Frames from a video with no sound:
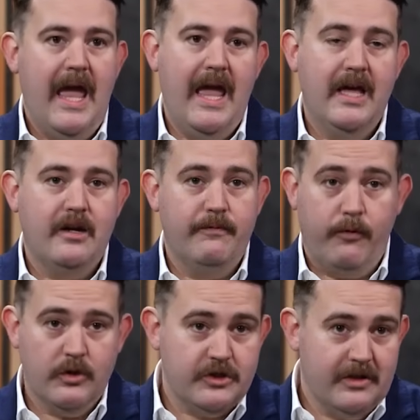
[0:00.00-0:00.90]
And
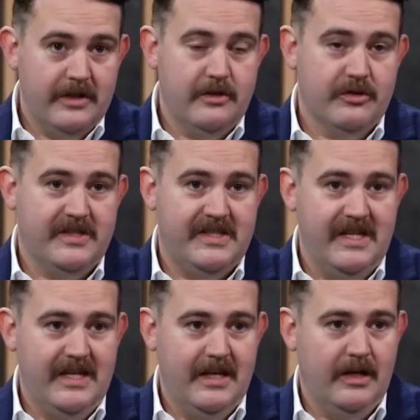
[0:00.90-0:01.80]
unfortunately, you're
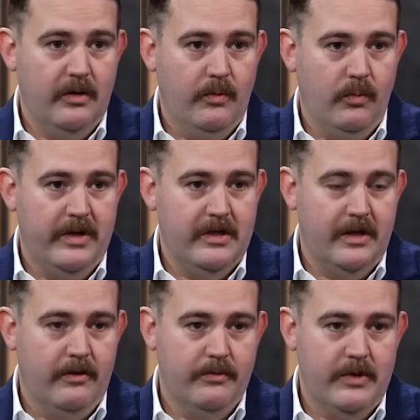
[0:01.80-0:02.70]
seeing when, you know,